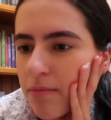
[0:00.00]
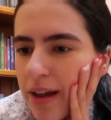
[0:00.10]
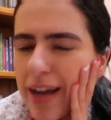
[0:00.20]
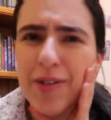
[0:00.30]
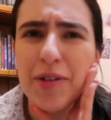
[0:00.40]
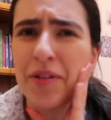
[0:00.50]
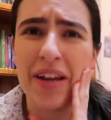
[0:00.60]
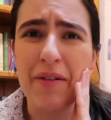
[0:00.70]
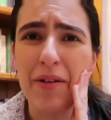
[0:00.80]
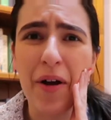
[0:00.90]
Actually not
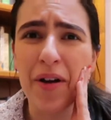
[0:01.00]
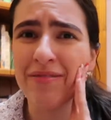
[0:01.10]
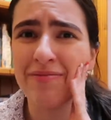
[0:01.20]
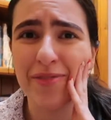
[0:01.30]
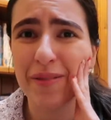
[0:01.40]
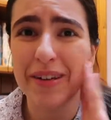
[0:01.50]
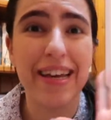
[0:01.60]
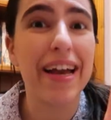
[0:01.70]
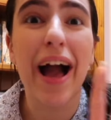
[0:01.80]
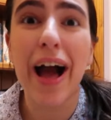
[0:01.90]
an hour ago. What am I
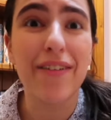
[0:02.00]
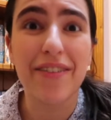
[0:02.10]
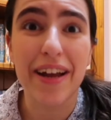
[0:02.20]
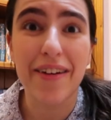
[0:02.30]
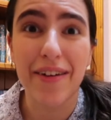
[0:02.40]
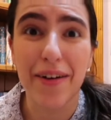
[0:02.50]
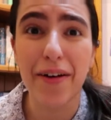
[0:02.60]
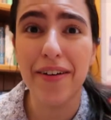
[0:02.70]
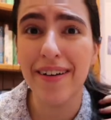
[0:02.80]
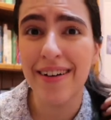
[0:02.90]
saying? Half an hour
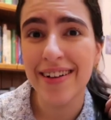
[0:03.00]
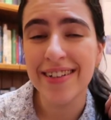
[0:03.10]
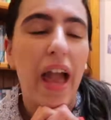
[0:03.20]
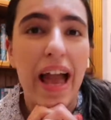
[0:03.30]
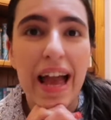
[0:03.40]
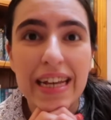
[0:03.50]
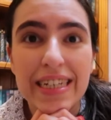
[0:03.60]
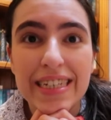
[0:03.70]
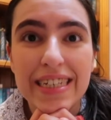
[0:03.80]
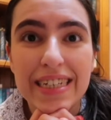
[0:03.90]
ago.
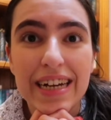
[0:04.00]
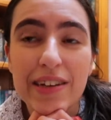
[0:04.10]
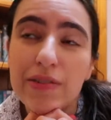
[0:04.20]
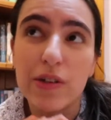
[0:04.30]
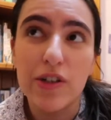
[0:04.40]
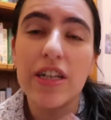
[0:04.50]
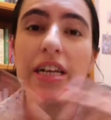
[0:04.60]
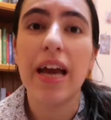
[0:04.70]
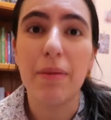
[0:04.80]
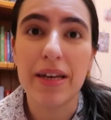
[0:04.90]
And
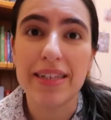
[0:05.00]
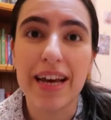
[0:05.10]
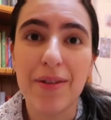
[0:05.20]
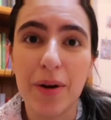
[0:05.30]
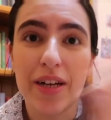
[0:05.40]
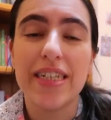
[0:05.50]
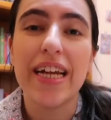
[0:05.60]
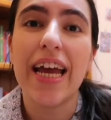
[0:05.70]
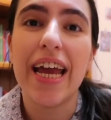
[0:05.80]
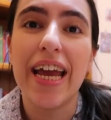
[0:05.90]
unfortunately, yeah, because I had work
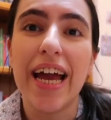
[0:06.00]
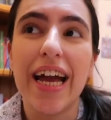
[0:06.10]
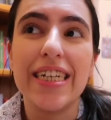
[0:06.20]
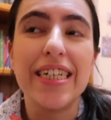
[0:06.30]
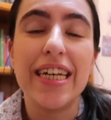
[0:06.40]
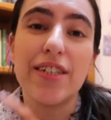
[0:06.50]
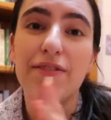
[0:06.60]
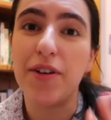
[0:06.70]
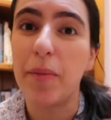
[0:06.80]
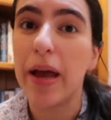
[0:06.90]
today, I didn't get to
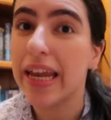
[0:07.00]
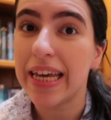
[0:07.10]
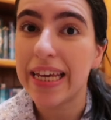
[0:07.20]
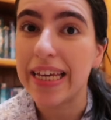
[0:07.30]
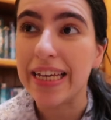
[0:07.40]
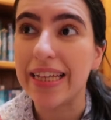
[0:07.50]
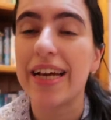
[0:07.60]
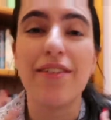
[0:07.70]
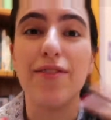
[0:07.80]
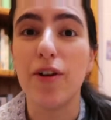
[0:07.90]
film any
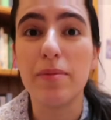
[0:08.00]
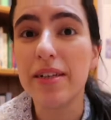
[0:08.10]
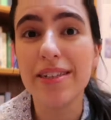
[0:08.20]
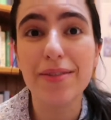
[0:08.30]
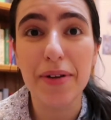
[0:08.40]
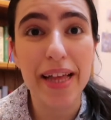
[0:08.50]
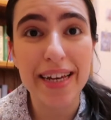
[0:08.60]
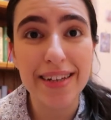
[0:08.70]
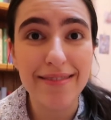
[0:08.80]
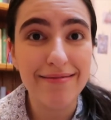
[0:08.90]
like Vlogmas
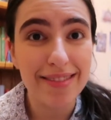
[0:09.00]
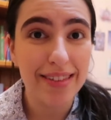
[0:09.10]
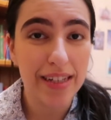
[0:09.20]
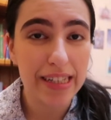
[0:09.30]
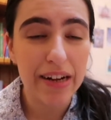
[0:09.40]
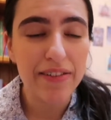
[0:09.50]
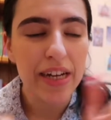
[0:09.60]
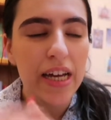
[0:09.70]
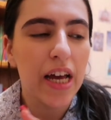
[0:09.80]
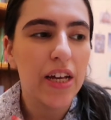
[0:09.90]
related stuff.
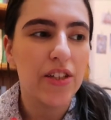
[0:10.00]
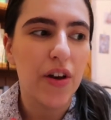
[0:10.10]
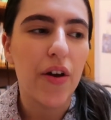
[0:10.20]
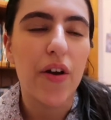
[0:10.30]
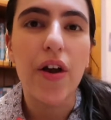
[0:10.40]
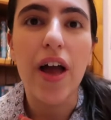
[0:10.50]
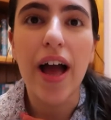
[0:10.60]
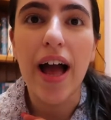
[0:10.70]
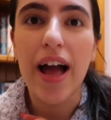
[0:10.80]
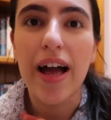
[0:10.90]
So
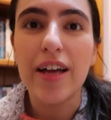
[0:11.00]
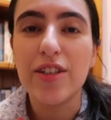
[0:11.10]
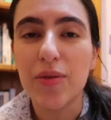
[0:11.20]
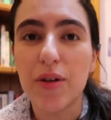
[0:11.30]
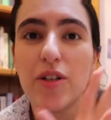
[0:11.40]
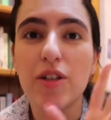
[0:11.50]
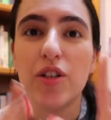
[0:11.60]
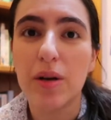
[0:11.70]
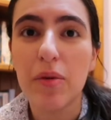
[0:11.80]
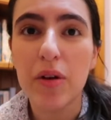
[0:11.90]
I just wanted to
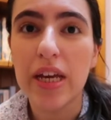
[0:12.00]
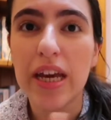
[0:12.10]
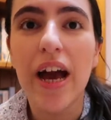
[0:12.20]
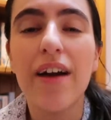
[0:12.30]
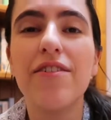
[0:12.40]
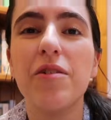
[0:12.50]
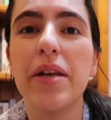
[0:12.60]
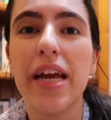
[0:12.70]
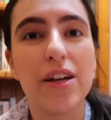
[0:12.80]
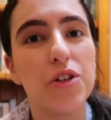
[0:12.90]
jump on here, film an
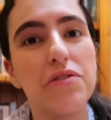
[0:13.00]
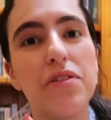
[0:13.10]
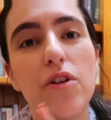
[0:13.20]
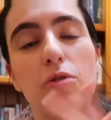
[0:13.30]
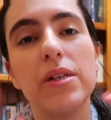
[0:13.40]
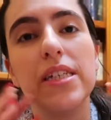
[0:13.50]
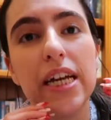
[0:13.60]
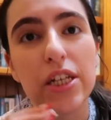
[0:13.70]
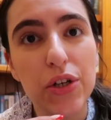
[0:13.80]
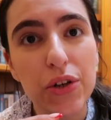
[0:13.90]
outro for Vlogmas
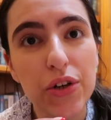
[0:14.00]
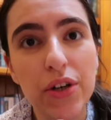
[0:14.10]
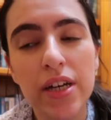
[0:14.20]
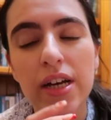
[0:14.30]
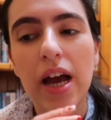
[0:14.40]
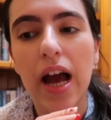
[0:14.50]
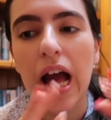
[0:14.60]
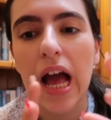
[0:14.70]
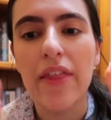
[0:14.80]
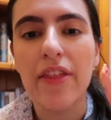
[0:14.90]
day 2,
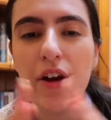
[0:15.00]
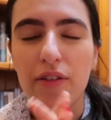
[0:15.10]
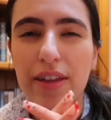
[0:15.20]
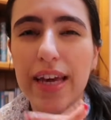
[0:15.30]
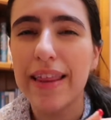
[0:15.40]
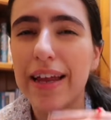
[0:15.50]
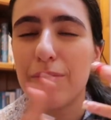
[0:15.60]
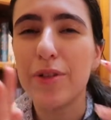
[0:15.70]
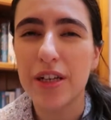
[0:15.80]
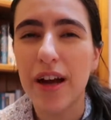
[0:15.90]
and then hopefully get that
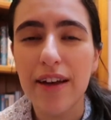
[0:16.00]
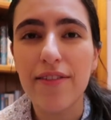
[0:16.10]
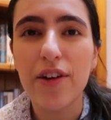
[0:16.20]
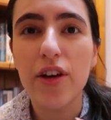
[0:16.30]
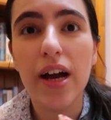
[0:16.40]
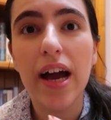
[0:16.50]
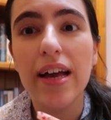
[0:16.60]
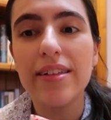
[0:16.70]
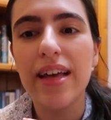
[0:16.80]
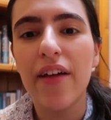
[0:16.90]
up tonight for you
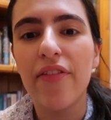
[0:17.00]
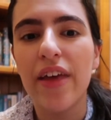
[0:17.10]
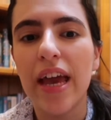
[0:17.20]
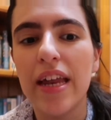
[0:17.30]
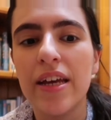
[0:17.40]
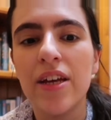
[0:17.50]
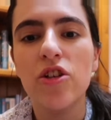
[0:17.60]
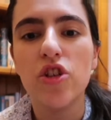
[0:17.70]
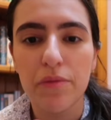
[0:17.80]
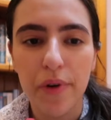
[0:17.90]
guys, and then
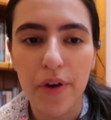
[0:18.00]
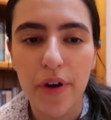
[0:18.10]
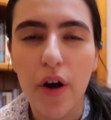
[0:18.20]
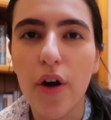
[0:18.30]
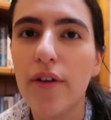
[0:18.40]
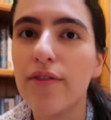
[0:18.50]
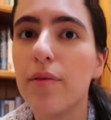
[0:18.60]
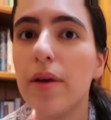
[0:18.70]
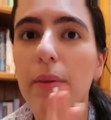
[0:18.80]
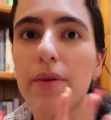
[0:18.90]
tomorrow I'll hopefully
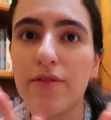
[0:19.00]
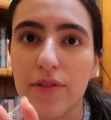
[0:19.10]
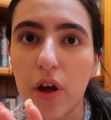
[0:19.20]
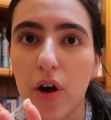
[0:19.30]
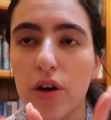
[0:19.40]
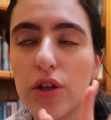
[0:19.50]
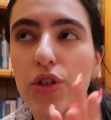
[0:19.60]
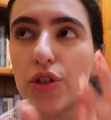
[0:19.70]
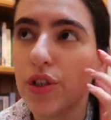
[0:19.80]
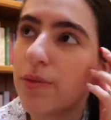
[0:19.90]
be able to vlog,
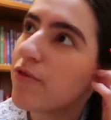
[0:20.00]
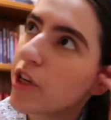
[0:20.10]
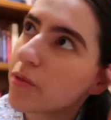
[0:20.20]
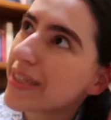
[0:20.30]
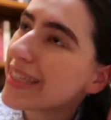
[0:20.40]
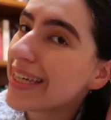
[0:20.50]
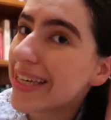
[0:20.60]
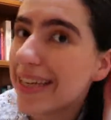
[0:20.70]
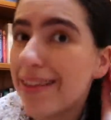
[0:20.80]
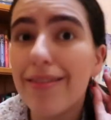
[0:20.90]
do some
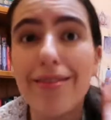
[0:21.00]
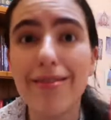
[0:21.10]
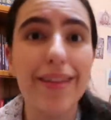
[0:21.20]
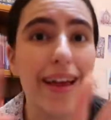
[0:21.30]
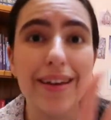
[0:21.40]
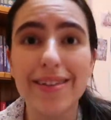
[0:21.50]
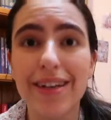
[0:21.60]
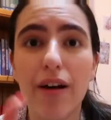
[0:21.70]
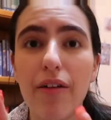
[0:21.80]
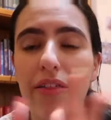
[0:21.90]
Vlogmasy like
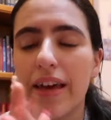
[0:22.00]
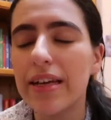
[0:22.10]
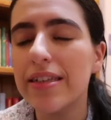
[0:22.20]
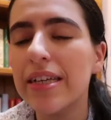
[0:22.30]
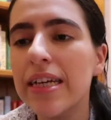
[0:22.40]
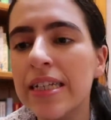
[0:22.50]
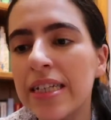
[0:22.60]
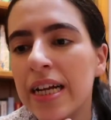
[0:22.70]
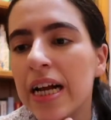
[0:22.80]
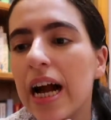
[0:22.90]
style things.
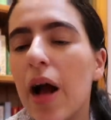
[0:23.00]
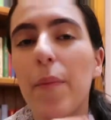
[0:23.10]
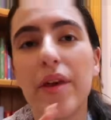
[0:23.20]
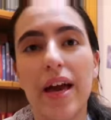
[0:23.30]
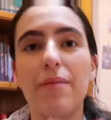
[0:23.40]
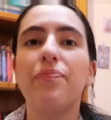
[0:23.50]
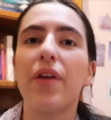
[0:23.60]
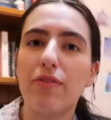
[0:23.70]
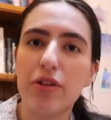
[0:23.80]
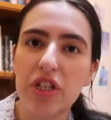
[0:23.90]
But yeah,
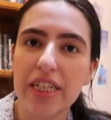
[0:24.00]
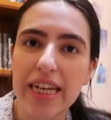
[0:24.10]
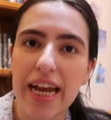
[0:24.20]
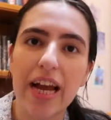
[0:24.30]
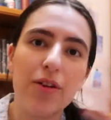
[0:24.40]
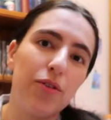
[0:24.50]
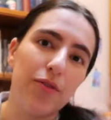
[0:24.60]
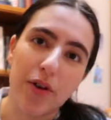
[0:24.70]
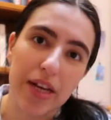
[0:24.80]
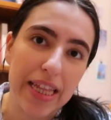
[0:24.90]
unfortunately today I couldn't
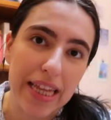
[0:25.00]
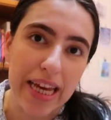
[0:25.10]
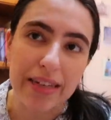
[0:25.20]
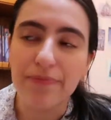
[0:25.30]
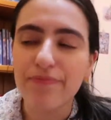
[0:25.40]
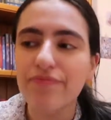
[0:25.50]
vlog anything.